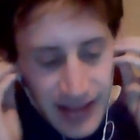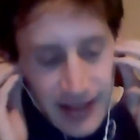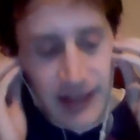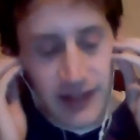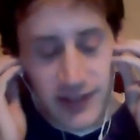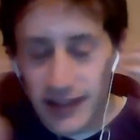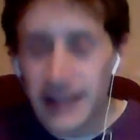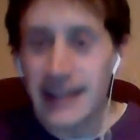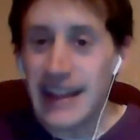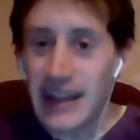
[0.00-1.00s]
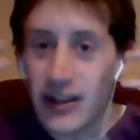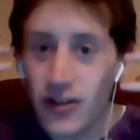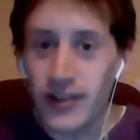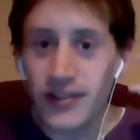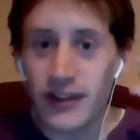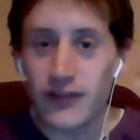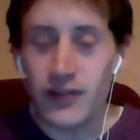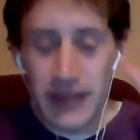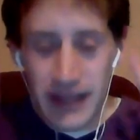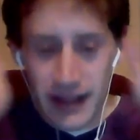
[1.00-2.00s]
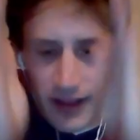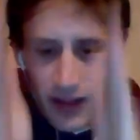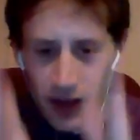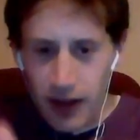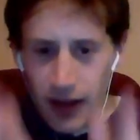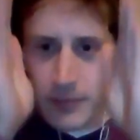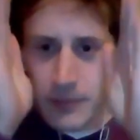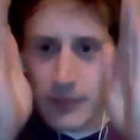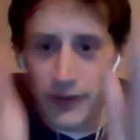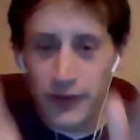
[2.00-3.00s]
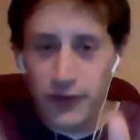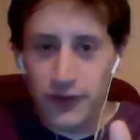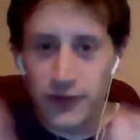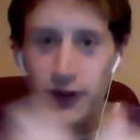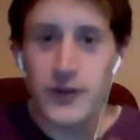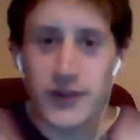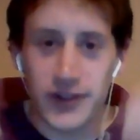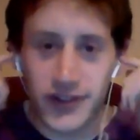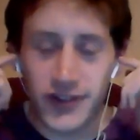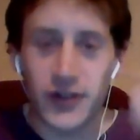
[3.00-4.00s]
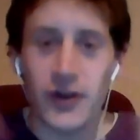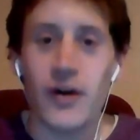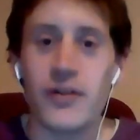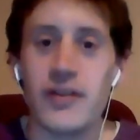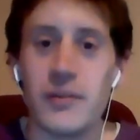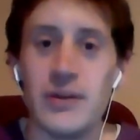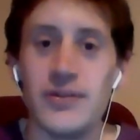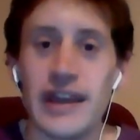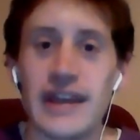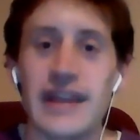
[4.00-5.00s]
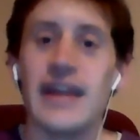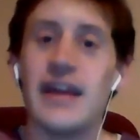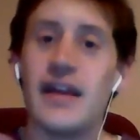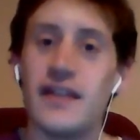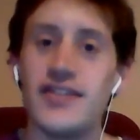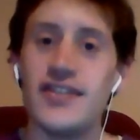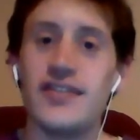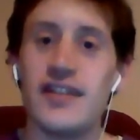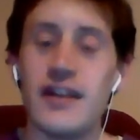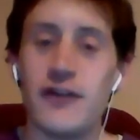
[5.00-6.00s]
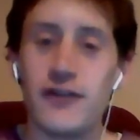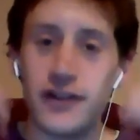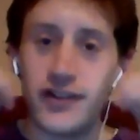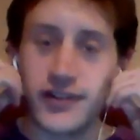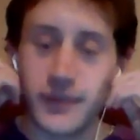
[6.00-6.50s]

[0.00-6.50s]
It's interesting for me. I'm focused on the music. This is the difference.